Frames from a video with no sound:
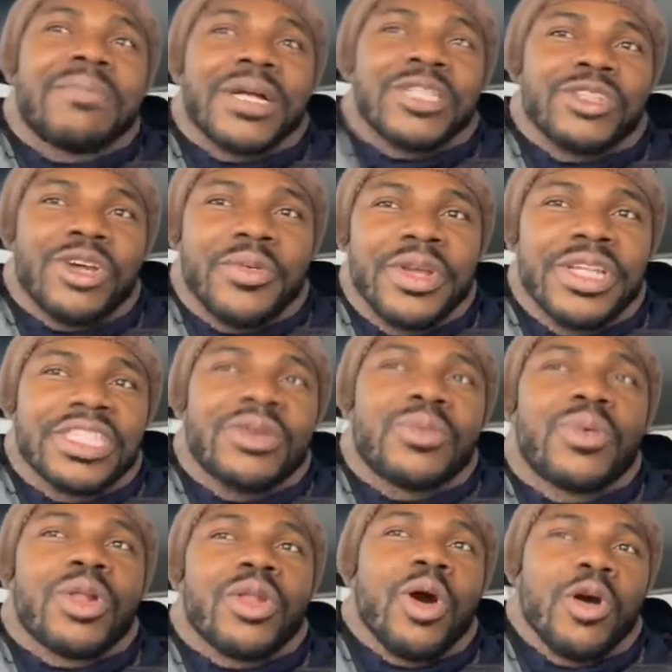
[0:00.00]

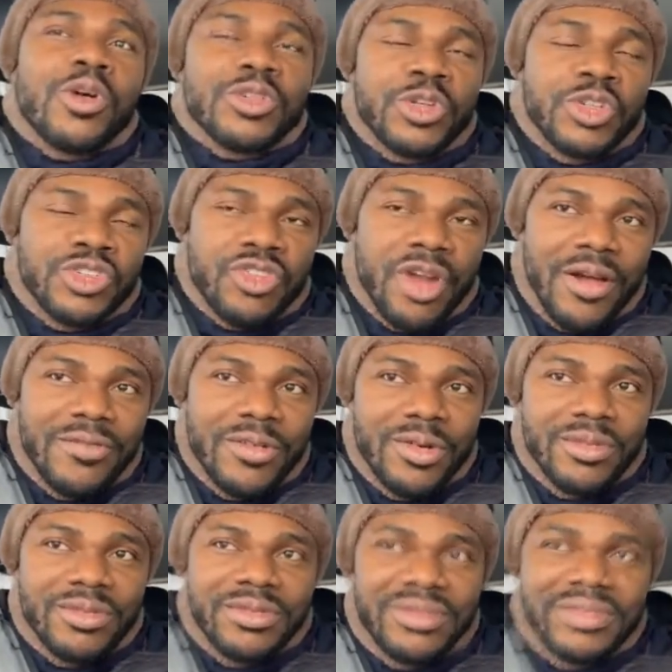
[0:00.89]
Majority will also
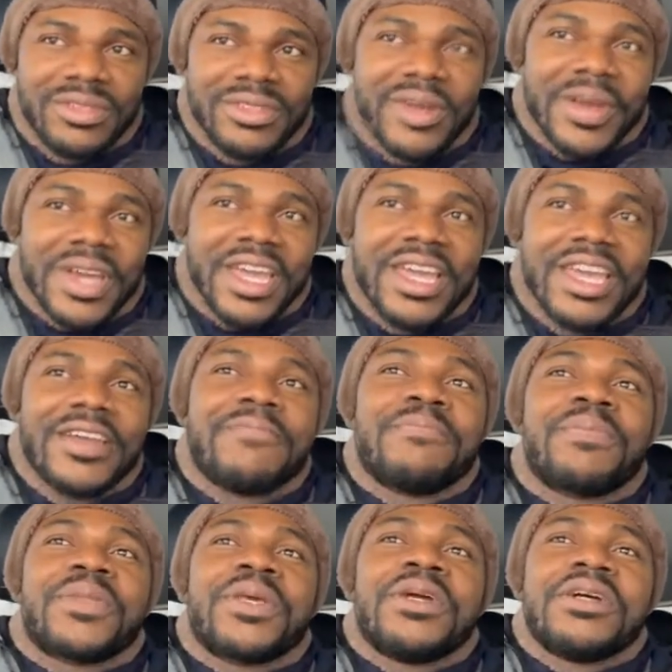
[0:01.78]
travel, okay?